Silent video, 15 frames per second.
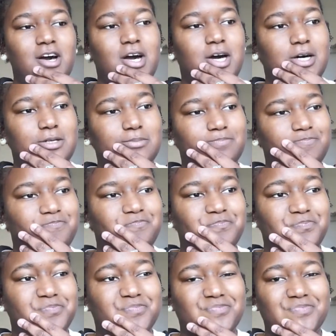
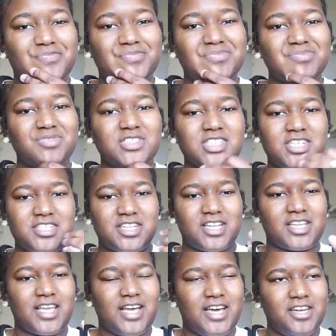Because I
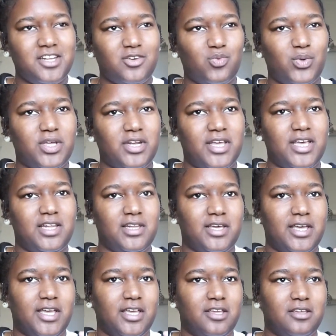kind of went at
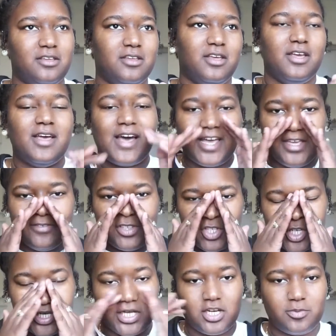like, I even
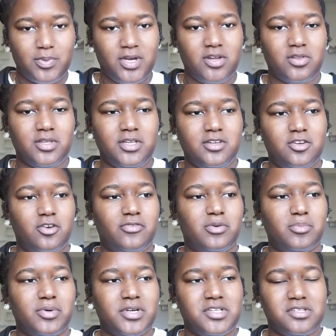checked, apparently
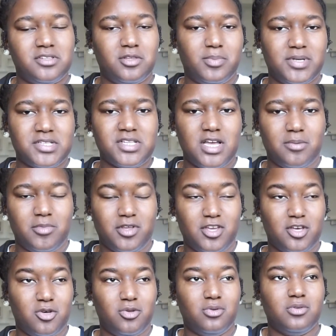November isn't the best time to
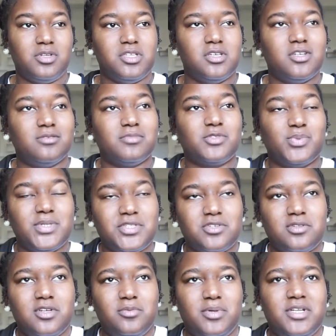go to
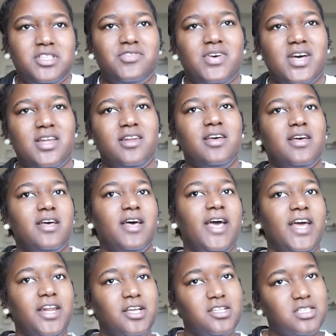Switzerland, but it's fine. I
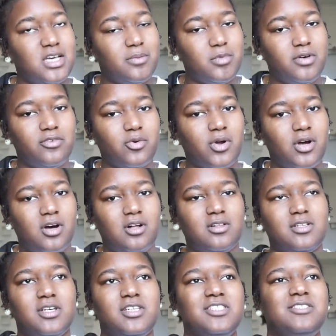had a good time
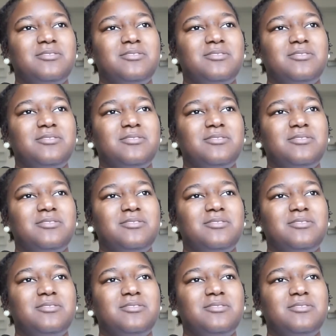overall.